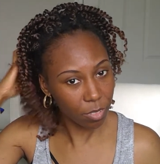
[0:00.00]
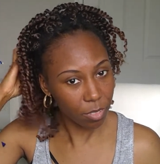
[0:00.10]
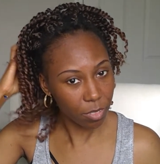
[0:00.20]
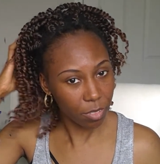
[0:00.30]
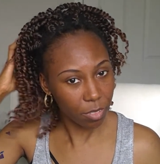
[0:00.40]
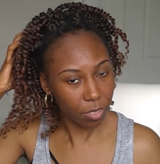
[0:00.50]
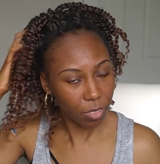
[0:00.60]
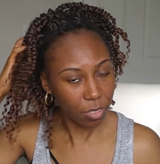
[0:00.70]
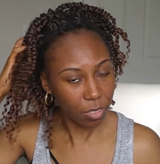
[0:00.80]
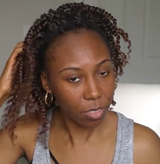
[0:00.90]

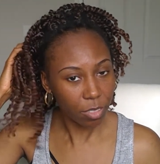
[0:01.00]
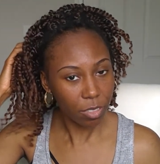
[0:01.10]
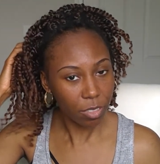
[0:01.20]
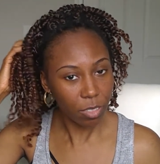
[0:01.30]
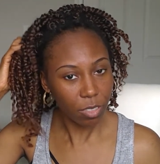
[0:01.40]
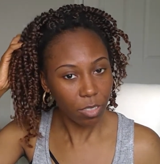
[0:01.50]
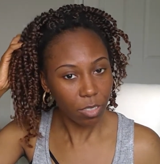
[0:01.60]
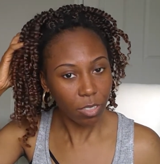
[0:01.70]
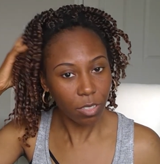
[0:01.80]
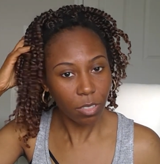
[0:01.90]
No one is speaking in this clip.